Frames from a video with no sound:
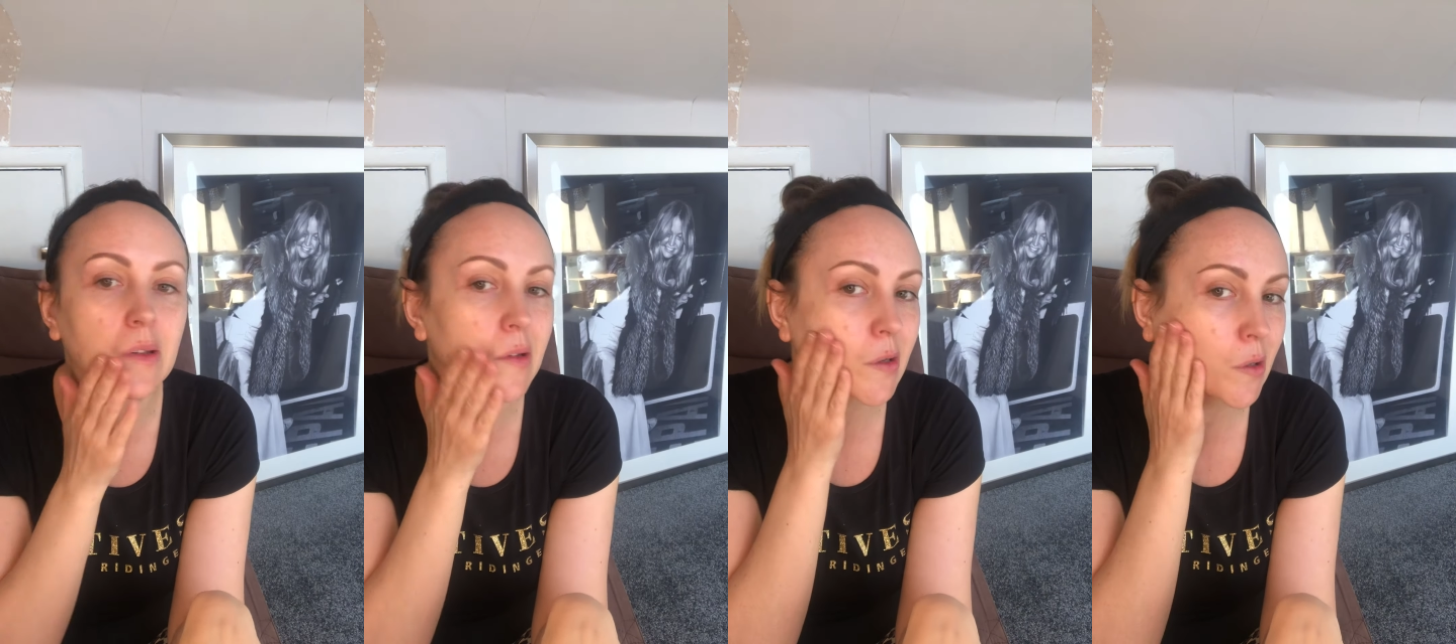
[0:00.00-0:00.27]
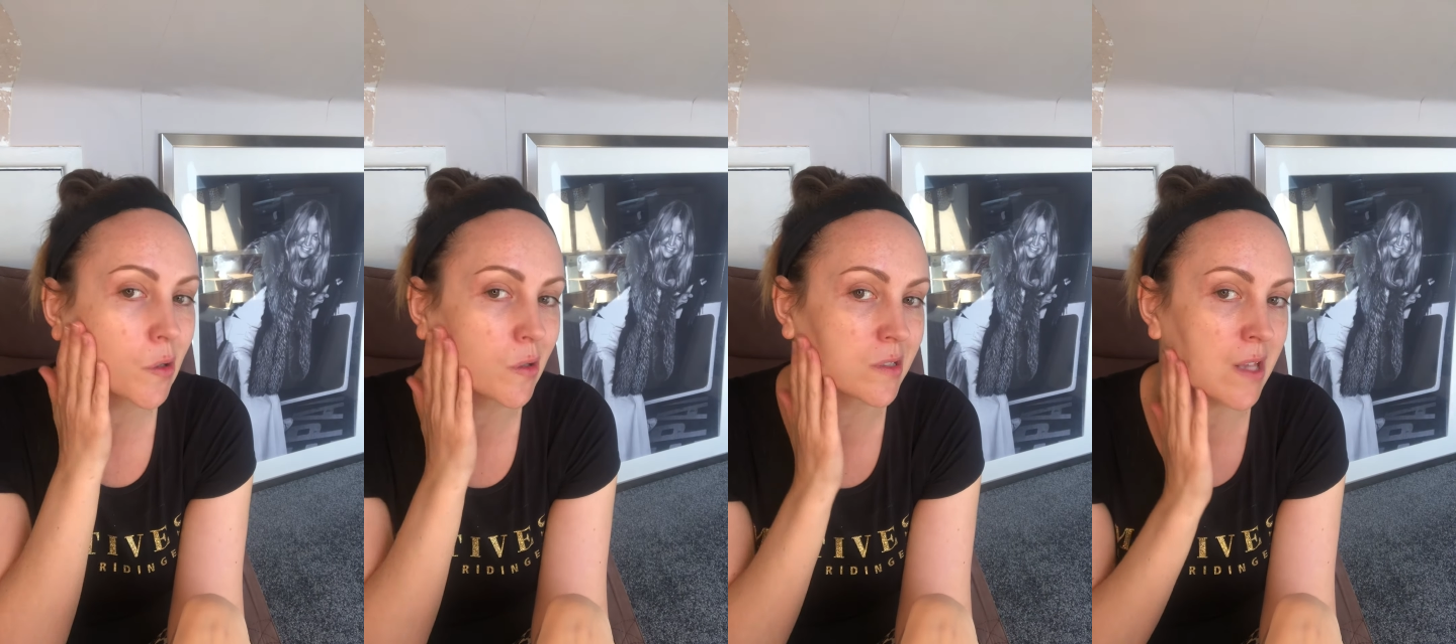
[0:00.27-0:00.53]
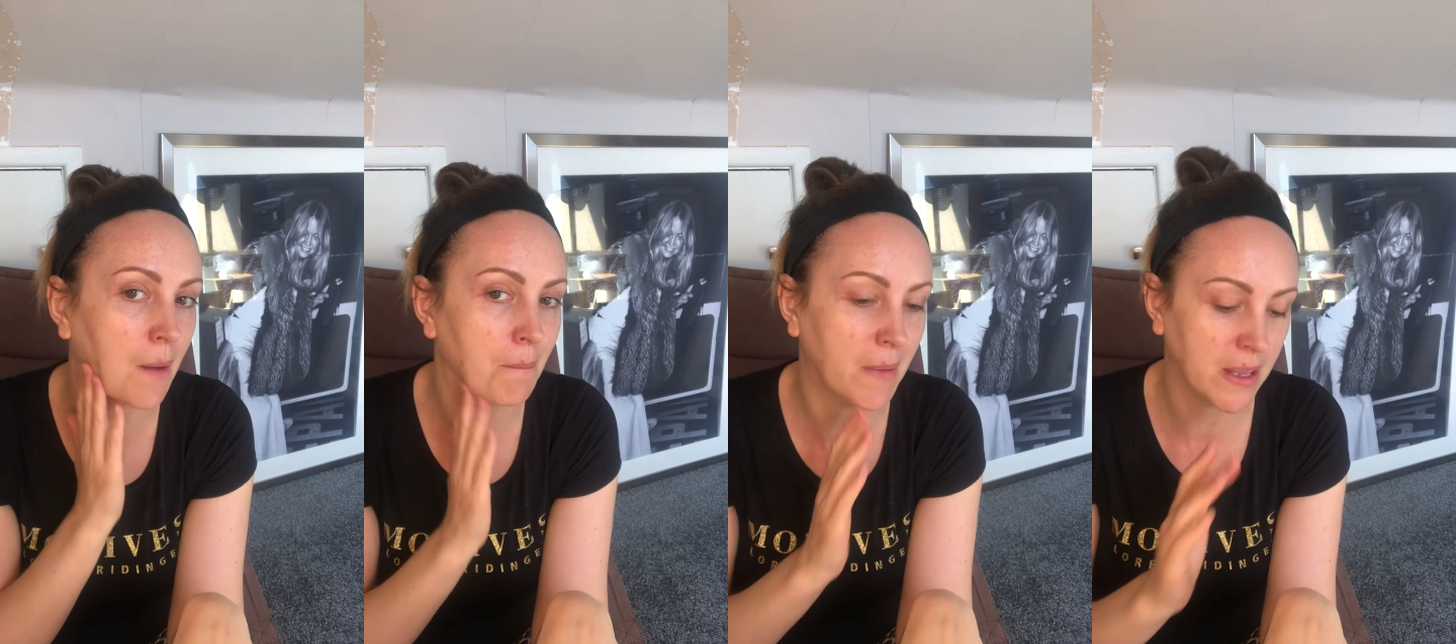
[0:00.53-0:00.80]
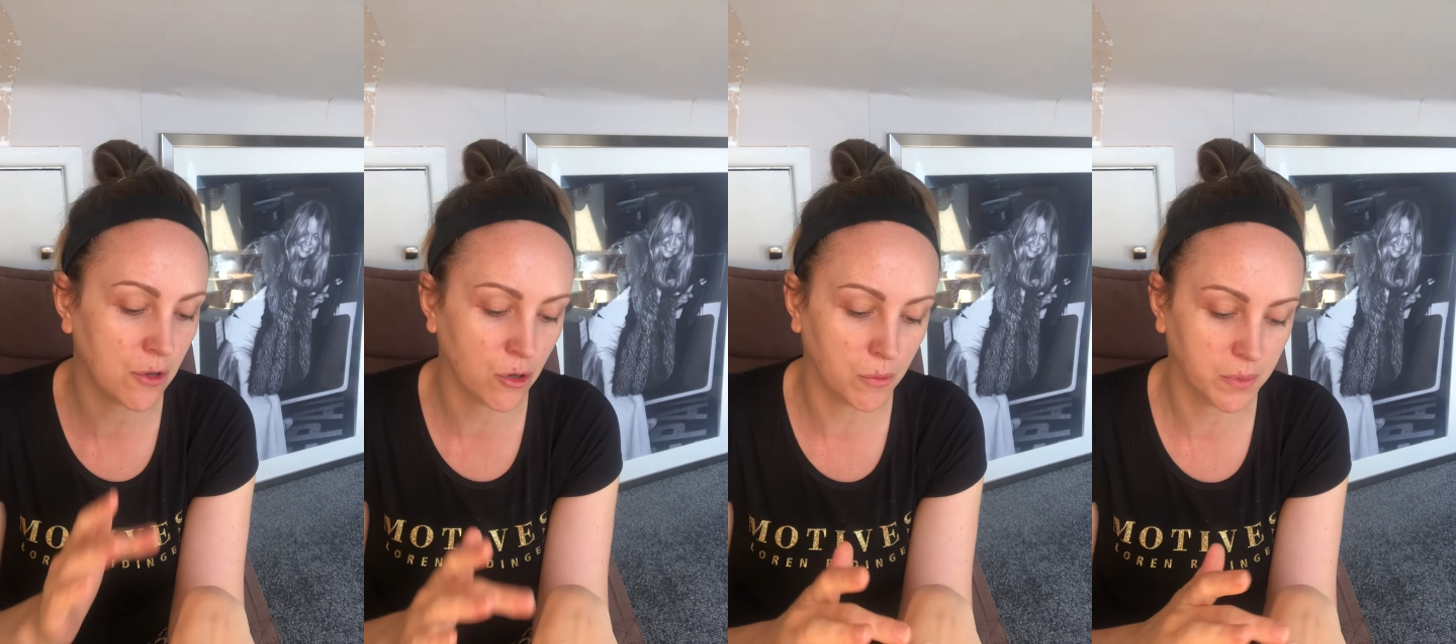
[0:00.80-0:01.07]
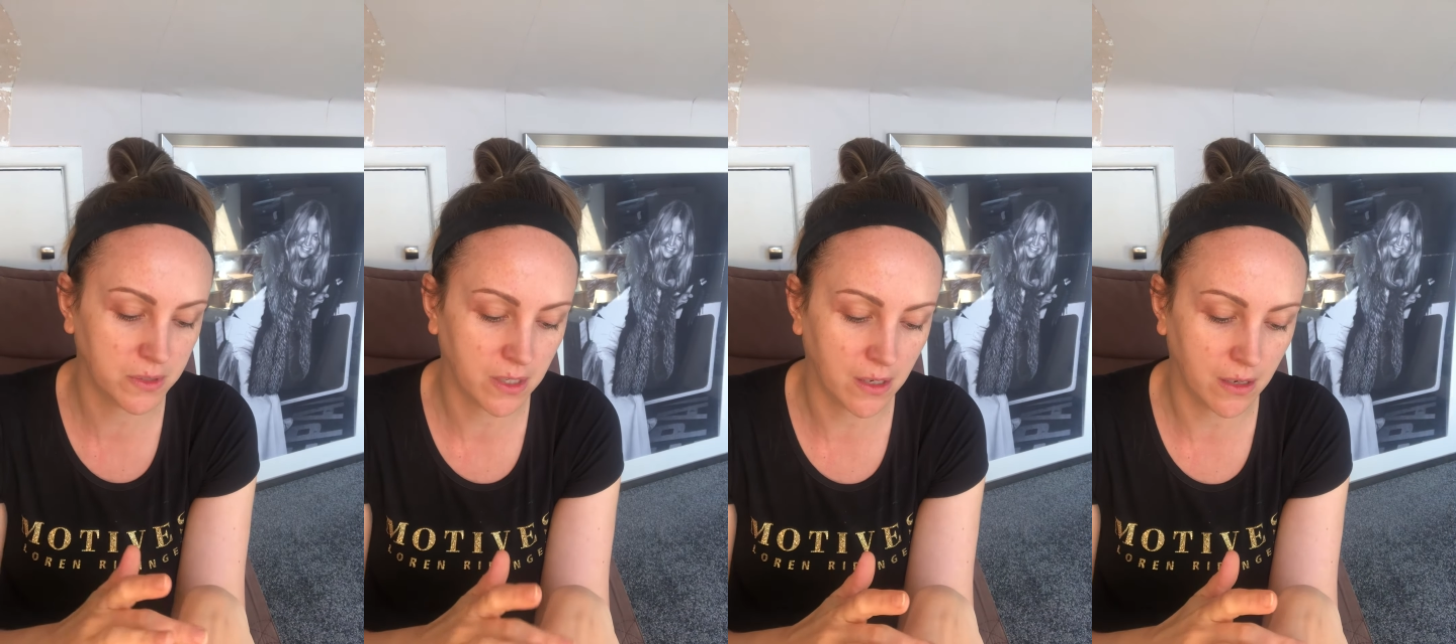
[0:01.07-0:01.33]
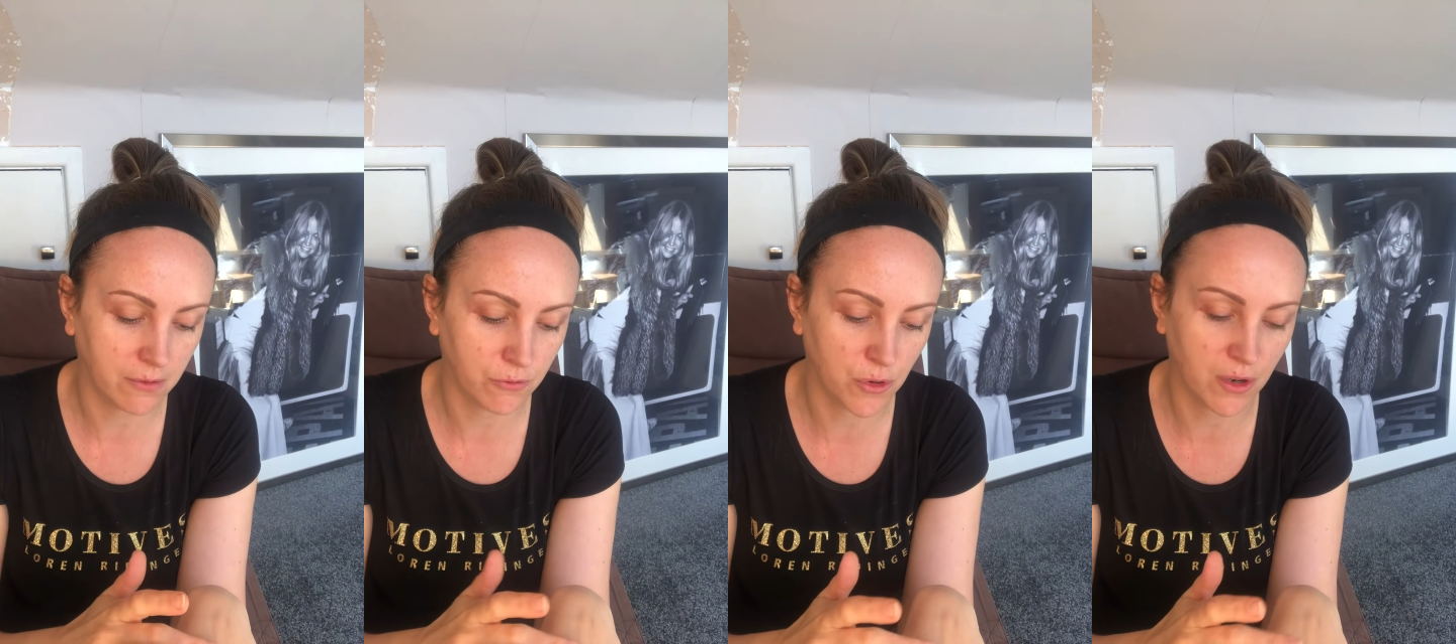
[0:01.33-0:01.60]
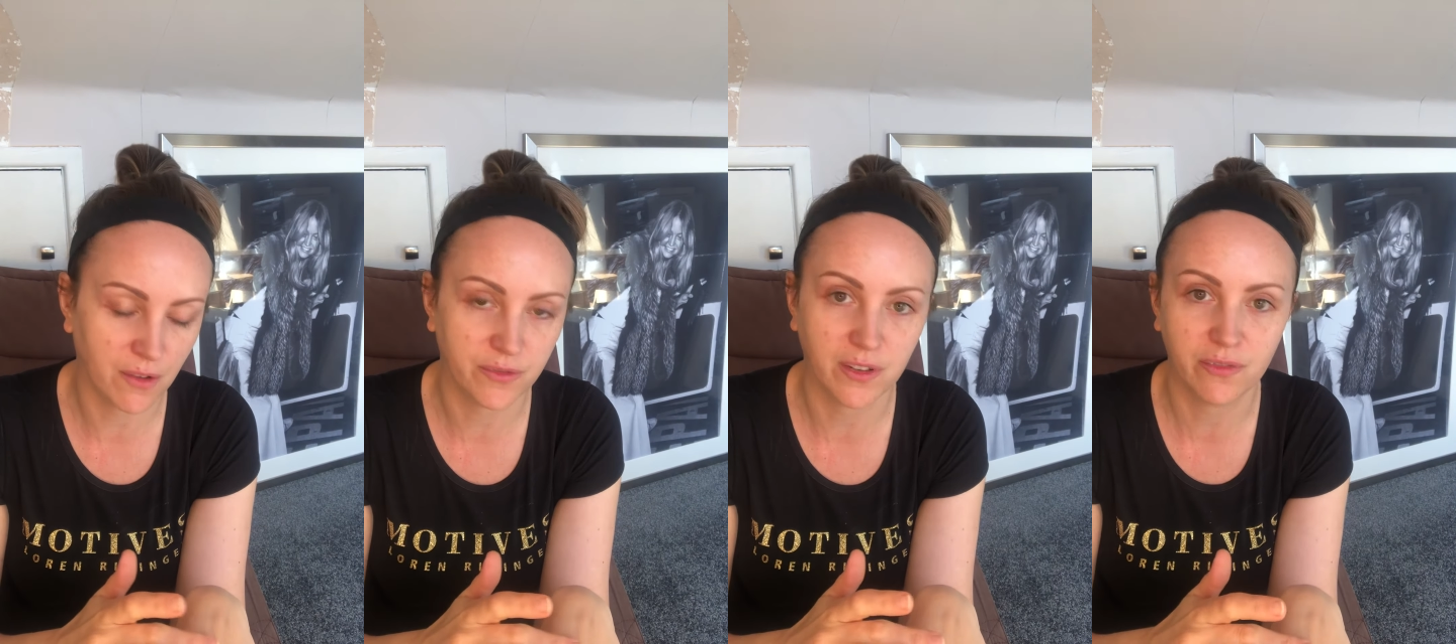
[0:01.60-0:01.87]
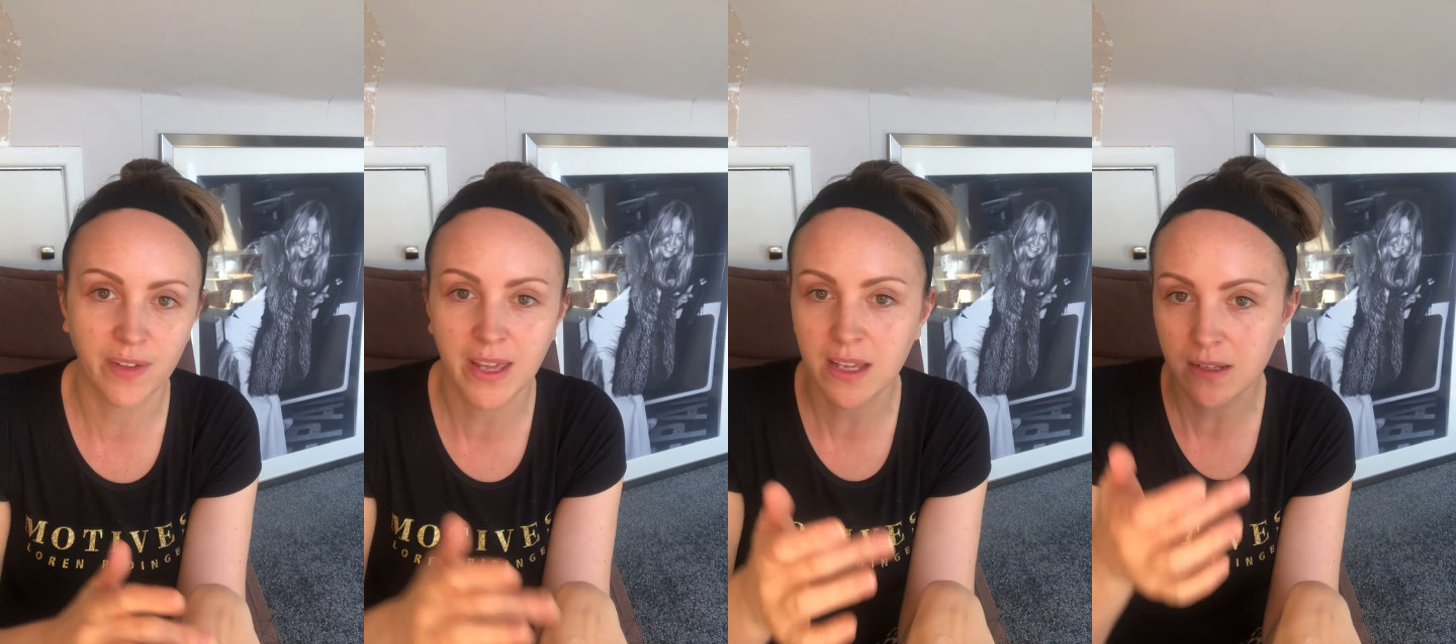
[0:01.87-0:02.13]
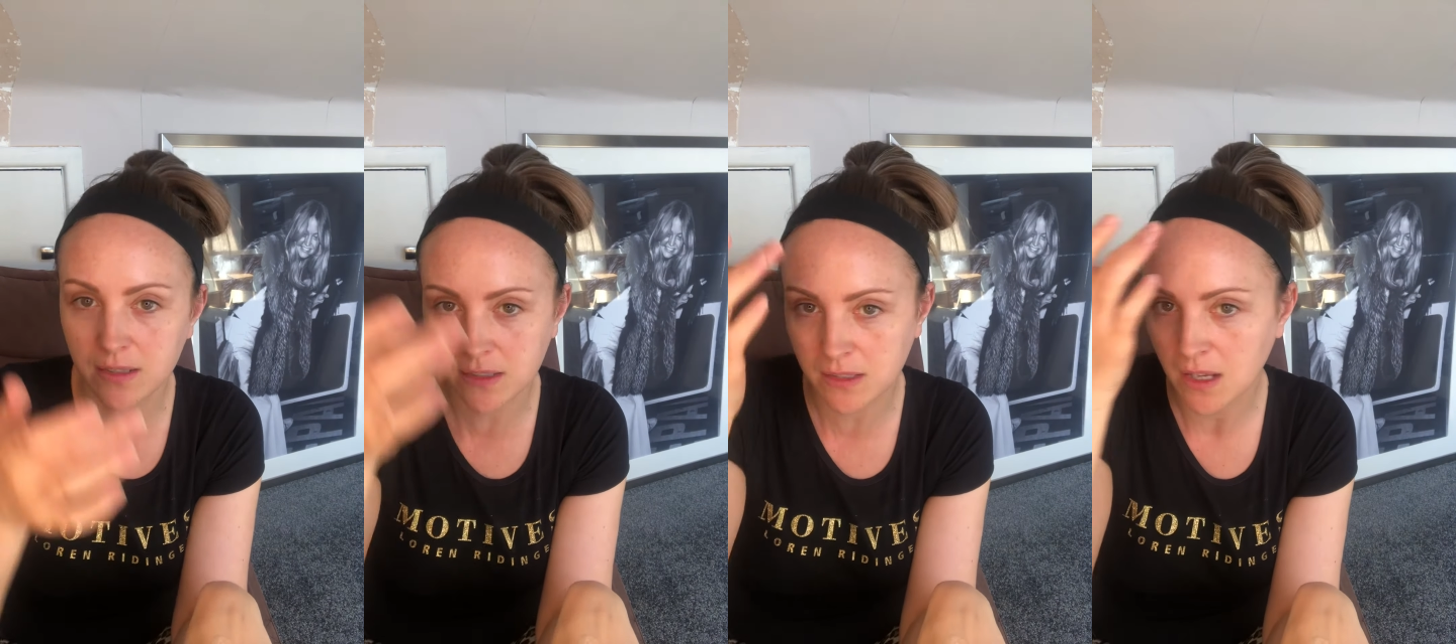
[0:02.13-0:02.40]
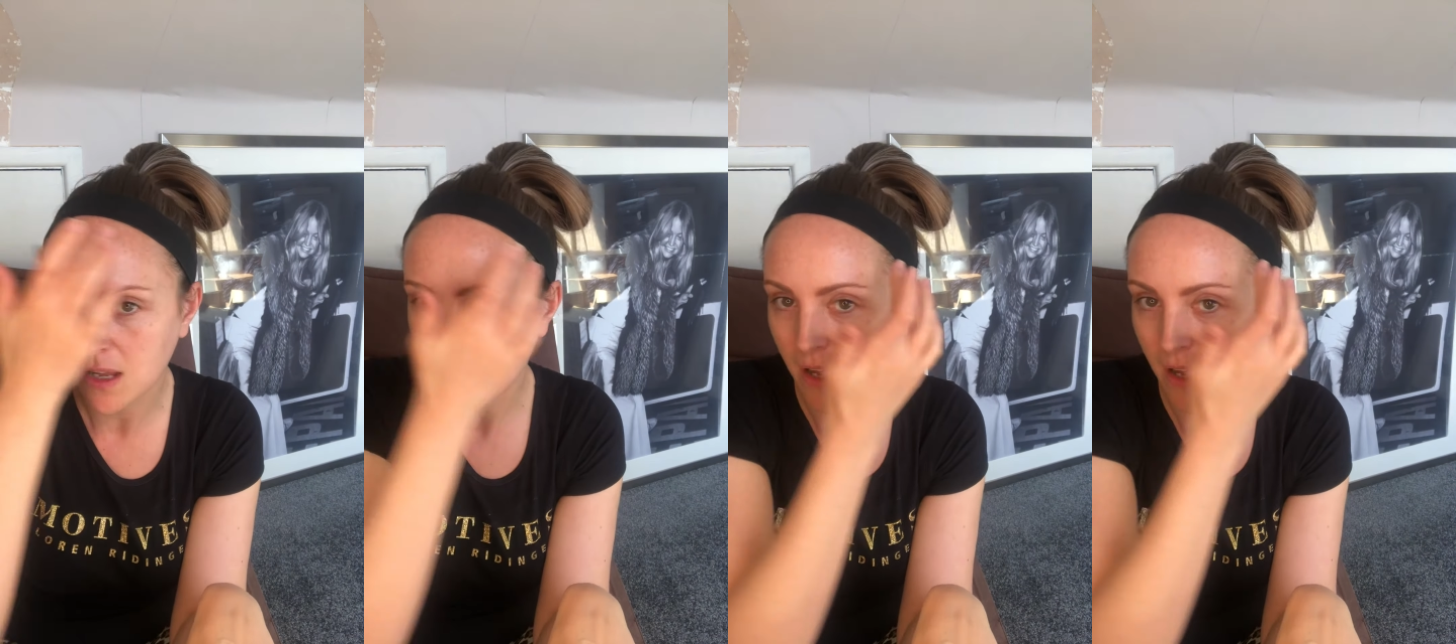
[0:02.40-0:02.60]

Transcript: cause that makeup to run off your face.